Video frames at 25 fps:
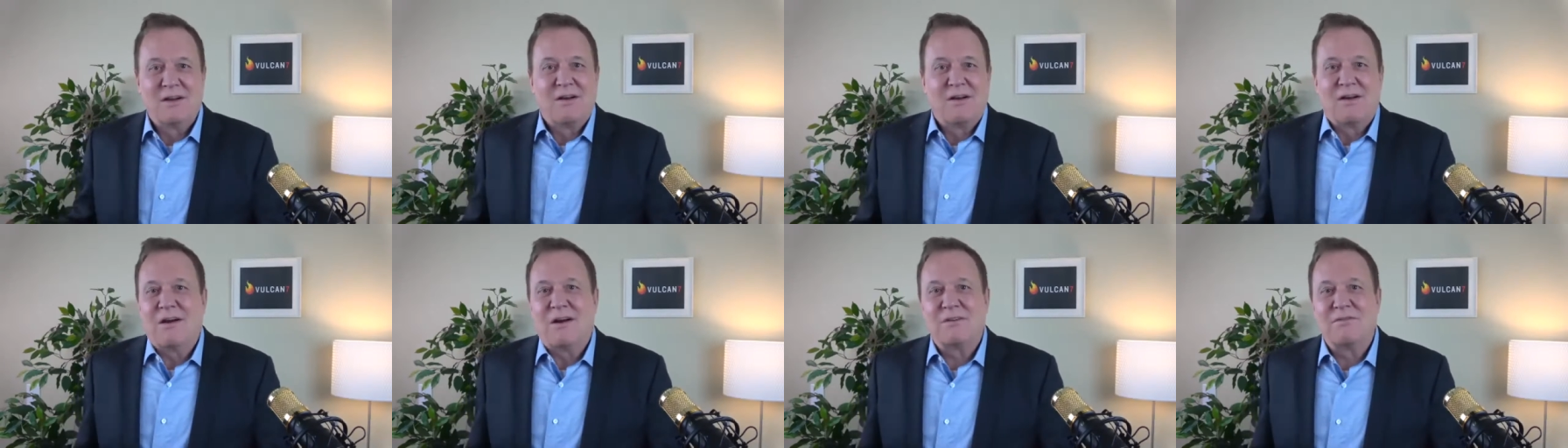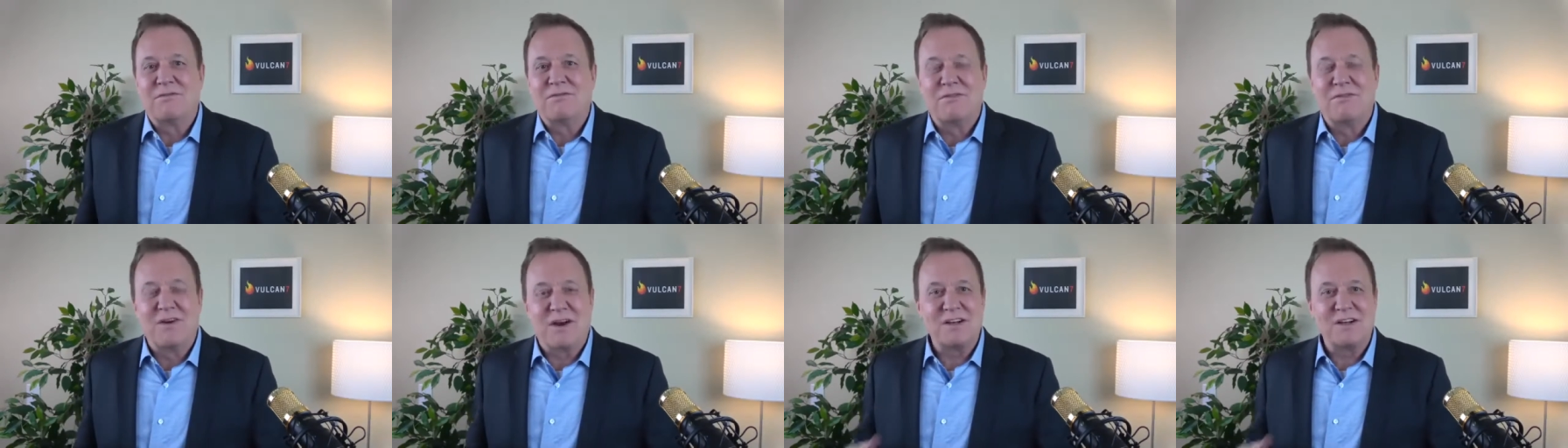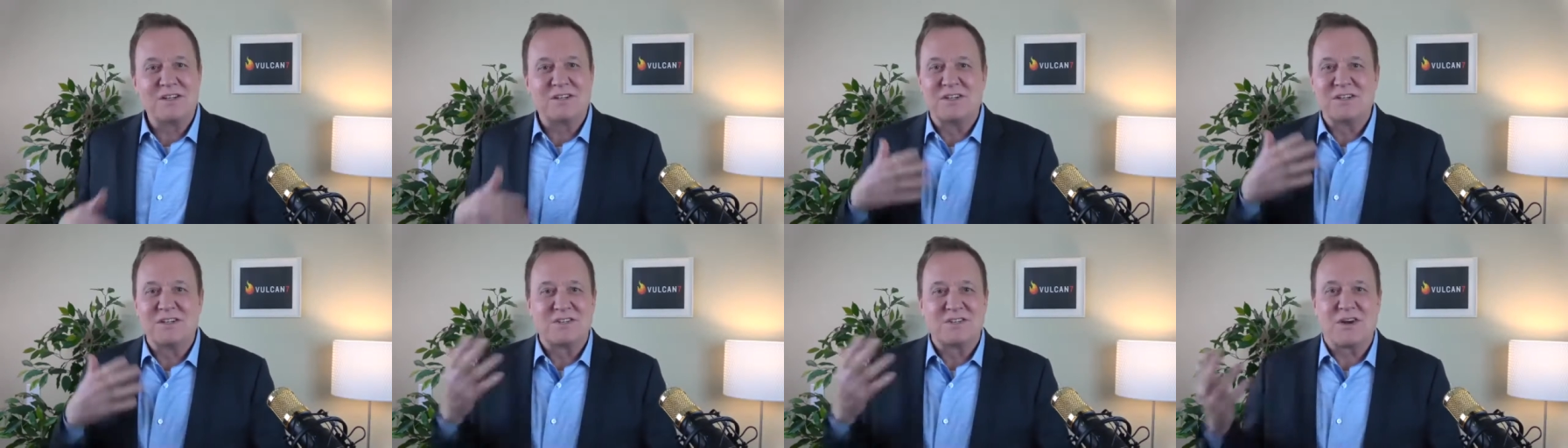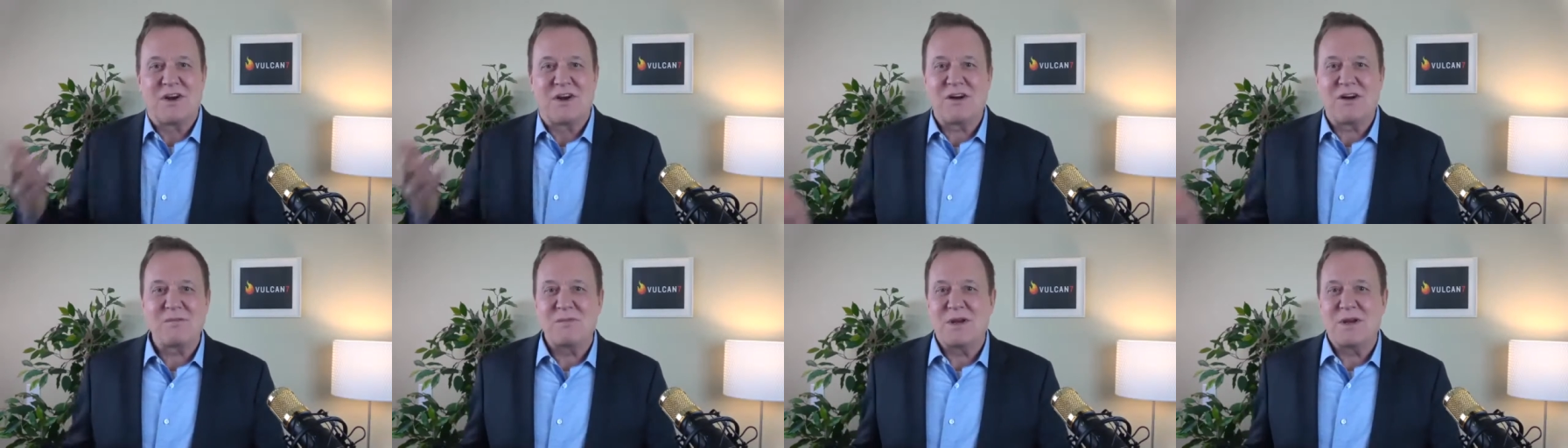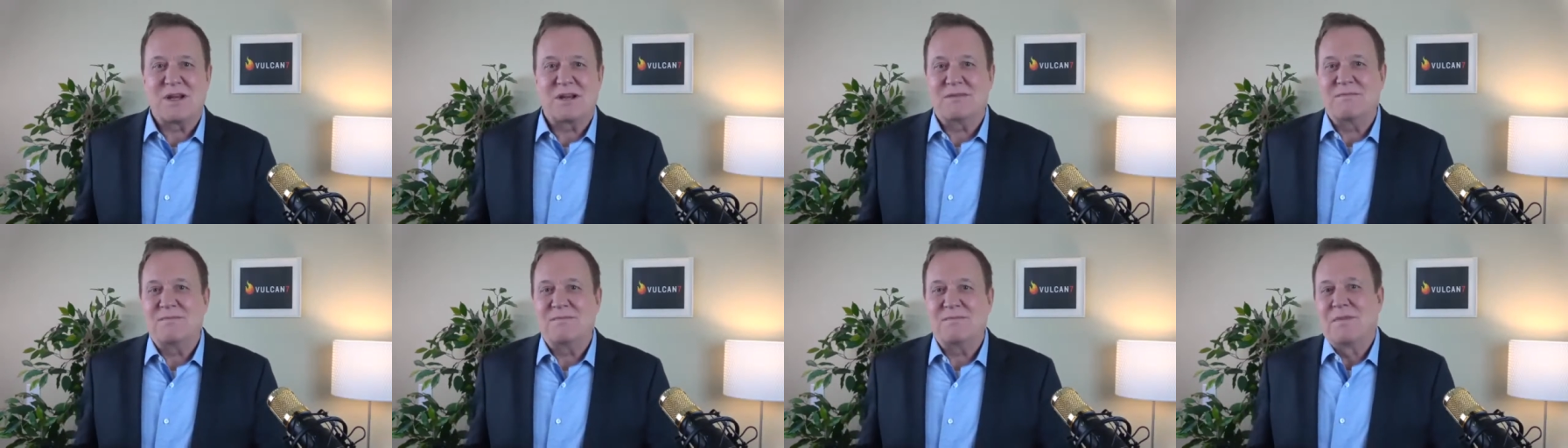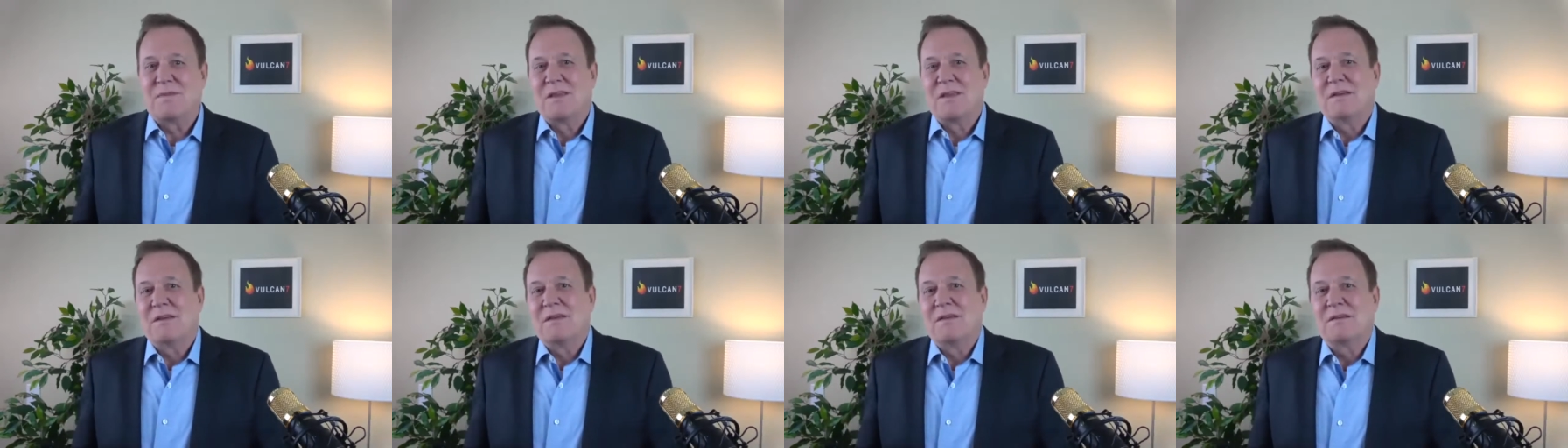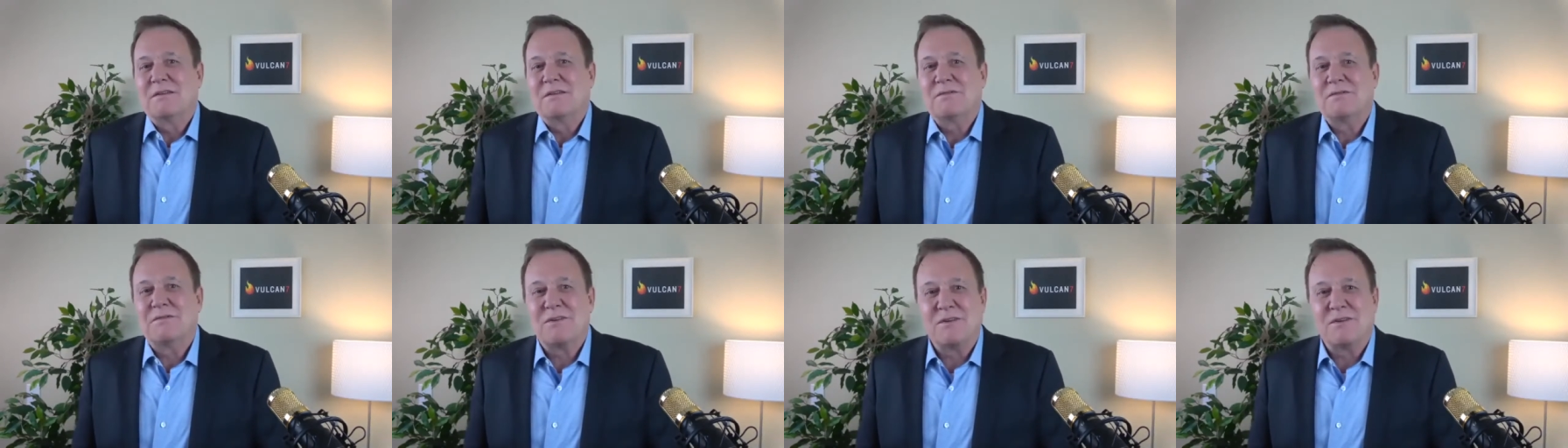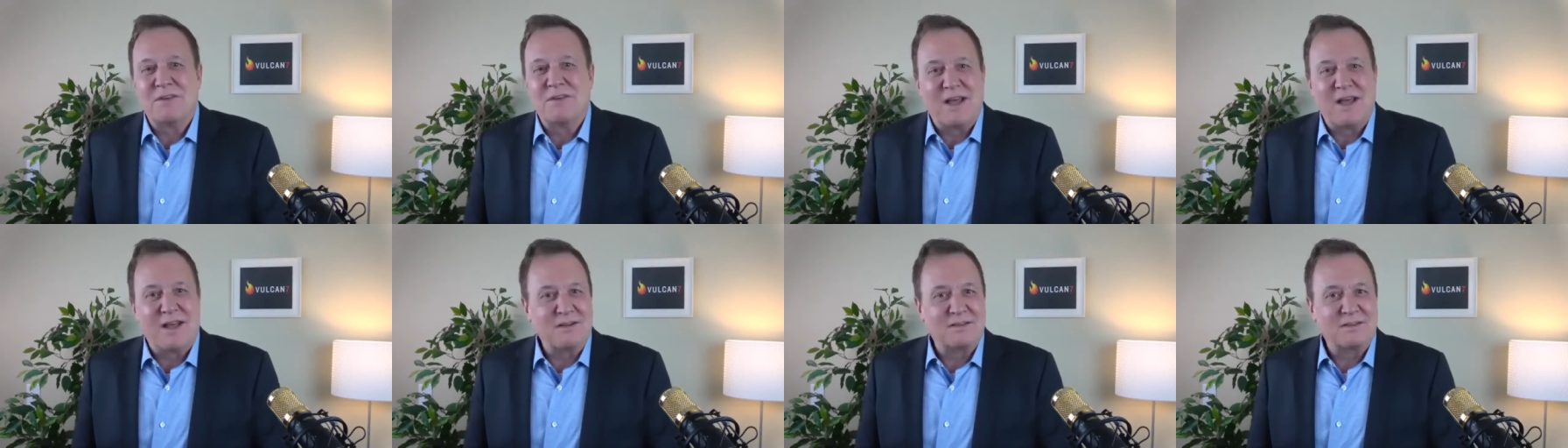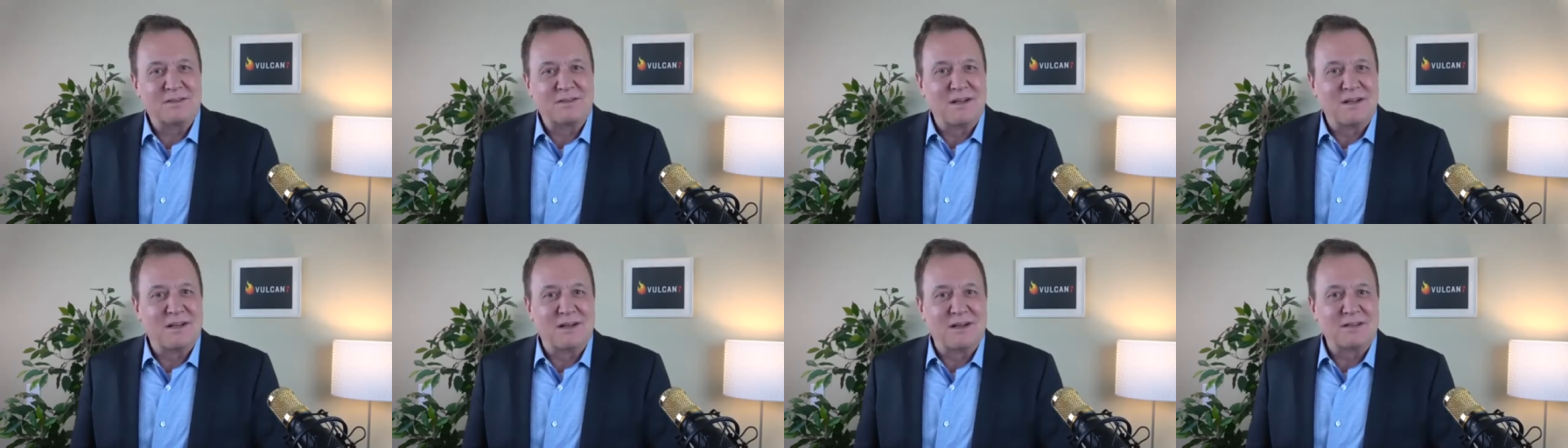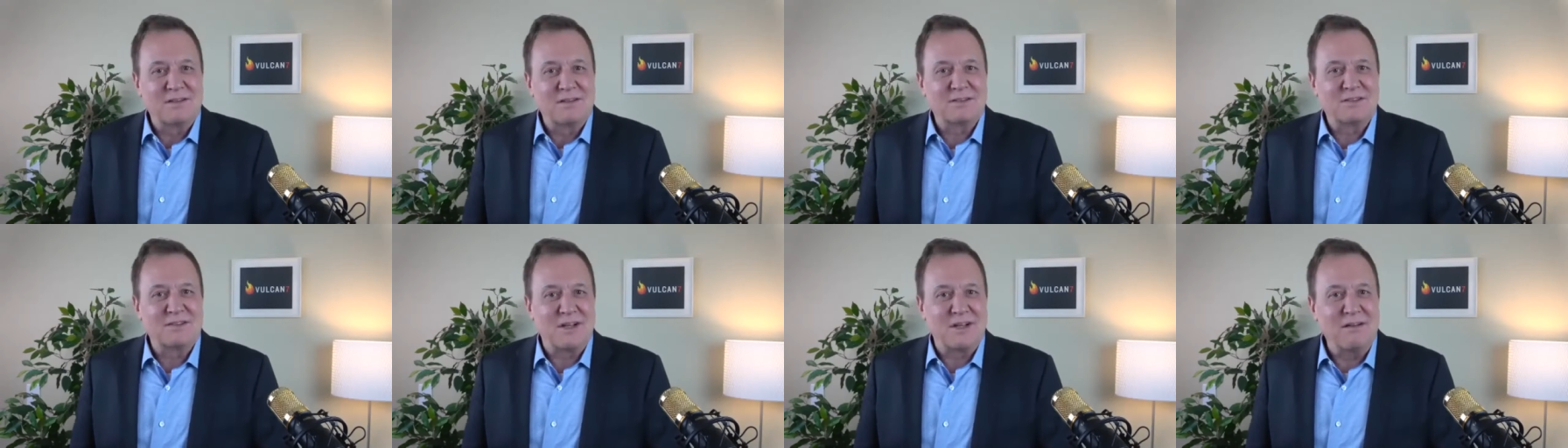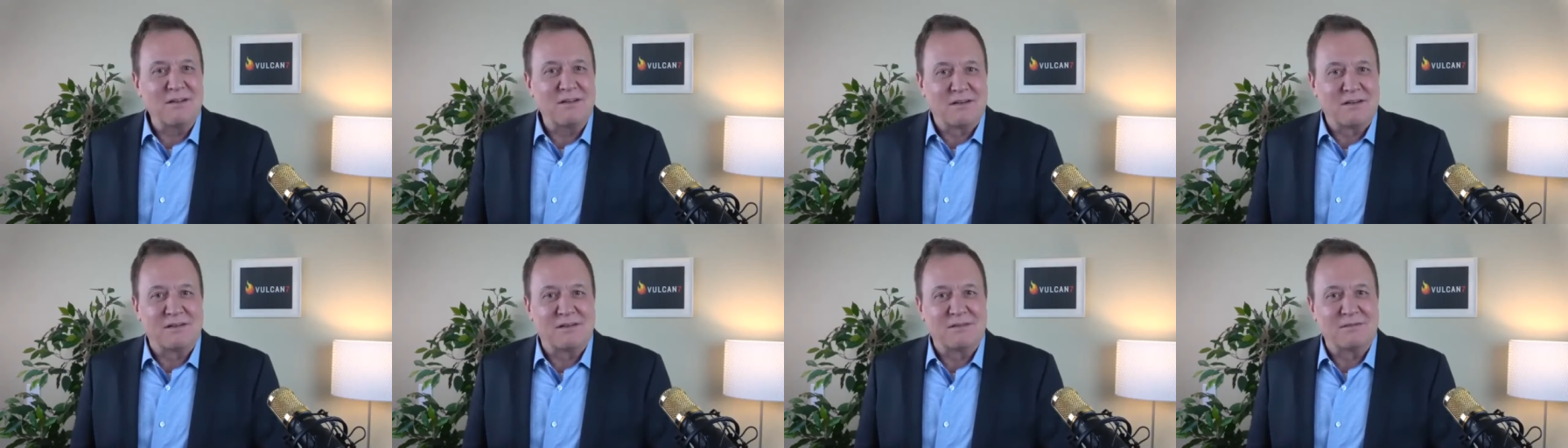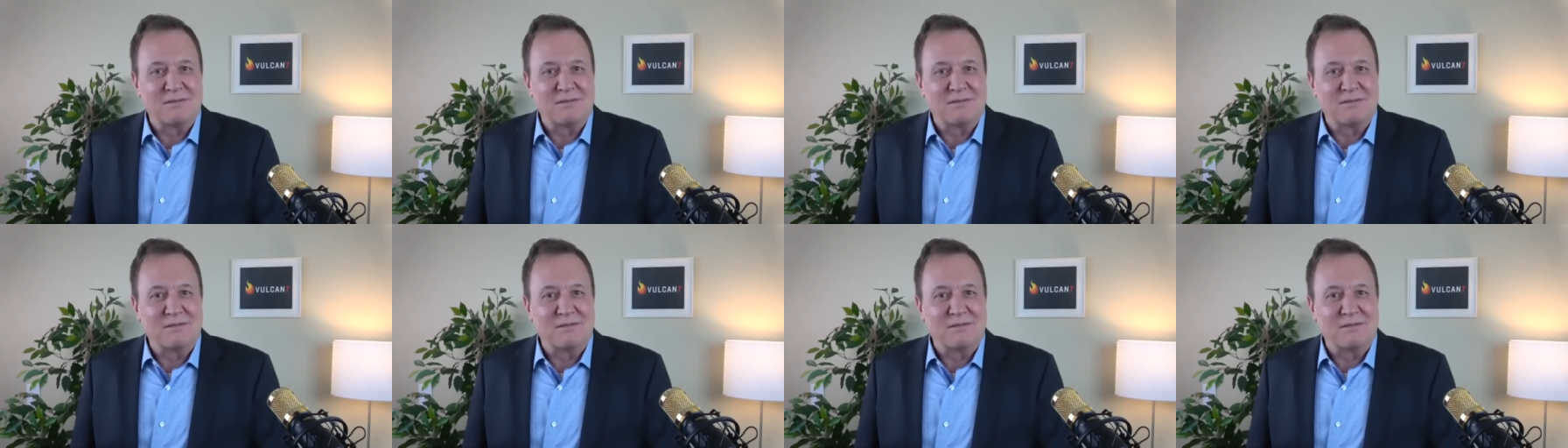are very disarming for that seller.